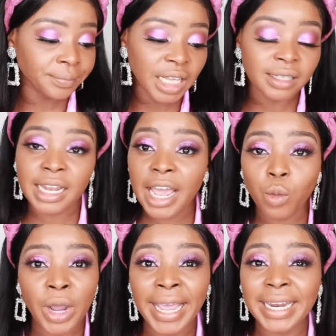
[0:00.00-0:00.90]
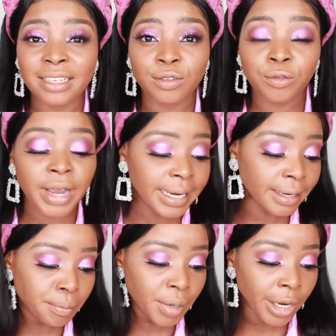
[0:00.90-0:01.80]
It's lightweight, it's finely
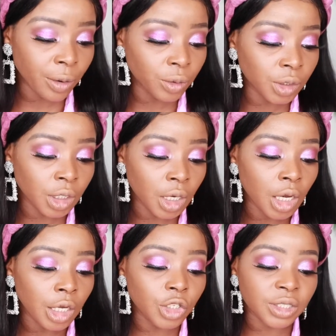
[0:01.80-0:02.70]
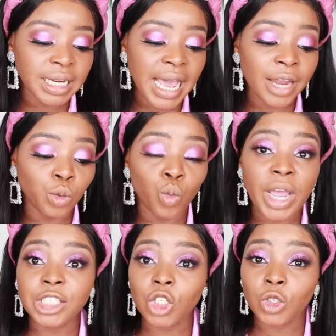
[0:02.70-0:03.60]
milled, doesn't add
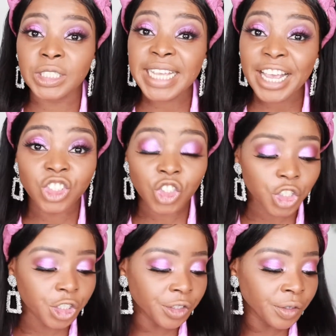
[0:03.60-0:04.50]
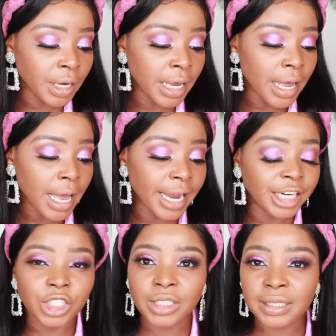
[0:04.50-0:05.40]
weight or texture, and it
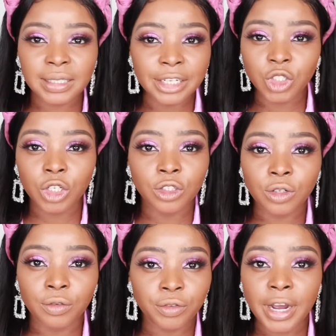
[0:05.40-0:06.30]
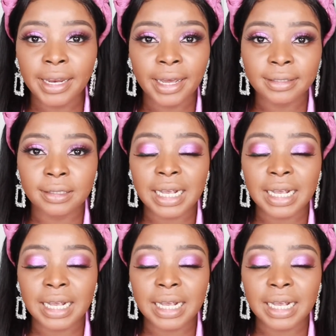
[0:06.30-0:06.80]
doesn't settle into the fine lines.